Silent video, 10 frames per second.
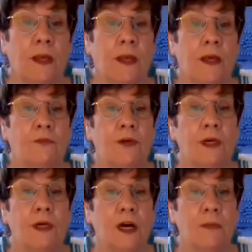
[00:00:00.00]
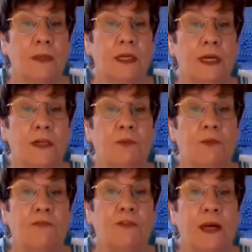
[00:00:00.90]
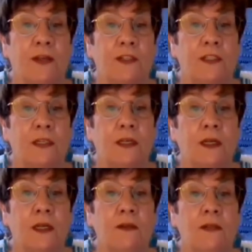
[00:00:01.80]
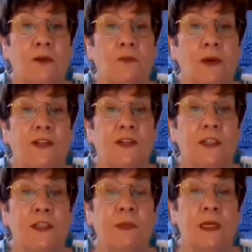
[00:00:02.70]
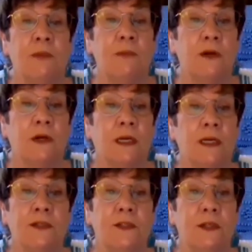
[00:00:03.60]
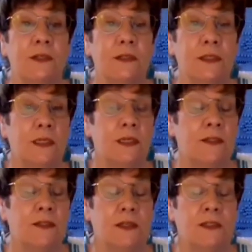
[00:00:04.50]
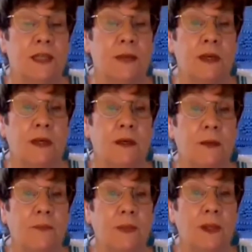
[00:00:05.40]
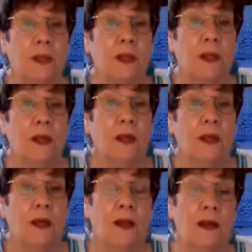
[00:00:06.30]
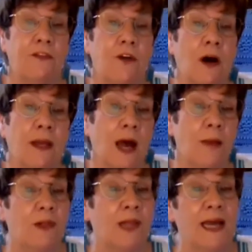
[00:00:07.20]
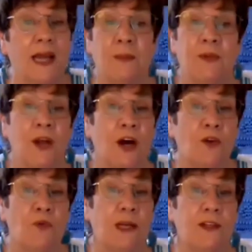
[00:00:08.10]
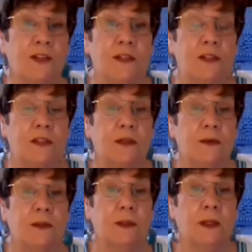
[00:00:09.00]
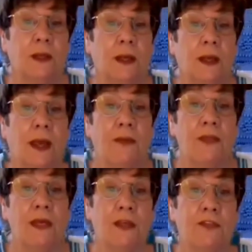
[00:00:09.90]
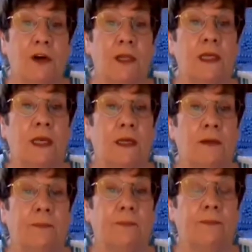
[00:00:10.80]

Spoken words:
Every commentator professed that racism in America is systemic. And I thought, I'm glad I'm not a racist. And then I thought again.